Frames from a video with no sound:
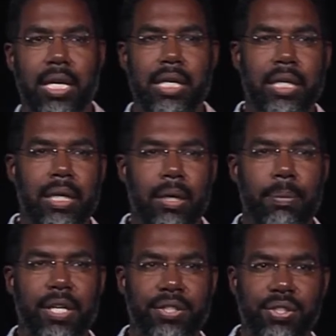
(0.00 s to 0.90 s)
here
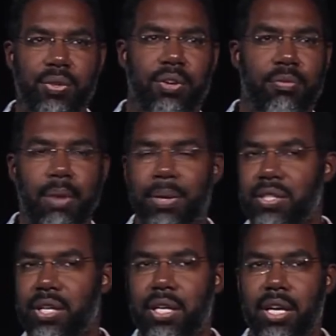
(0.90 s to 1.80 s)
because this sort of
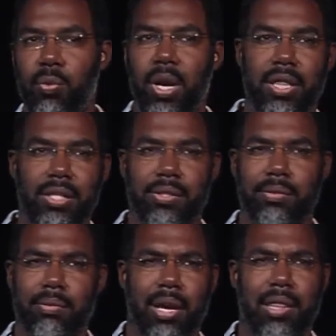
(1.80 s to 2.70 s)
mimics it in a way that's,
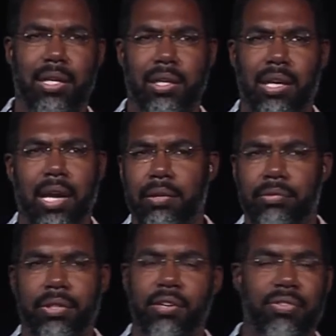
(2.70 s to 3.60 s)
I think, kind of
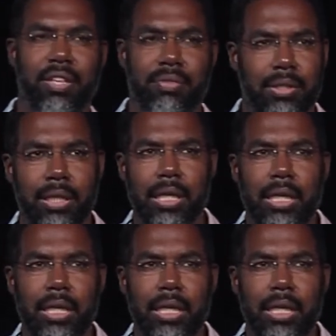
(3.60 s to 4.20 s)
faithful.